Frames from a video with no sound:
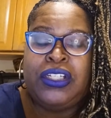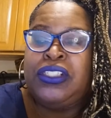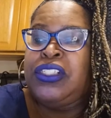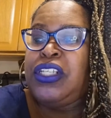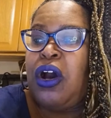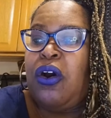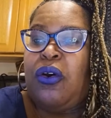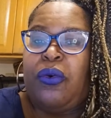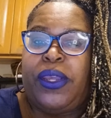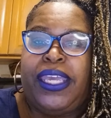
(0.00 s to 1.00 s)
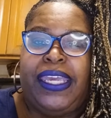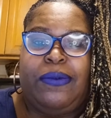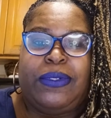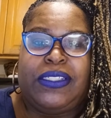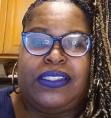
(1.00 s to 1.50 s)
So he
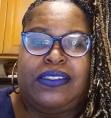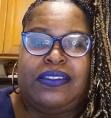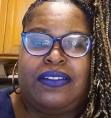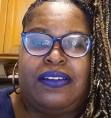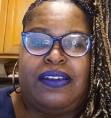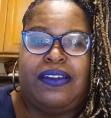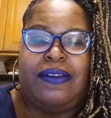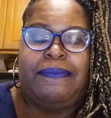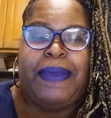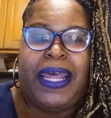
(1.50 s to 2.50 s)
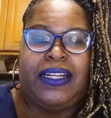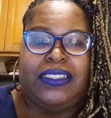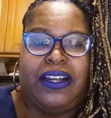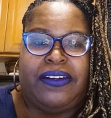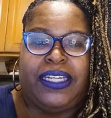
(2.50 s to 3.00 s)
was better
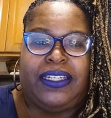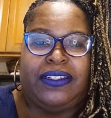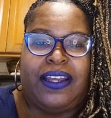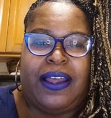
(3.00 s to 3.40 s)
learning,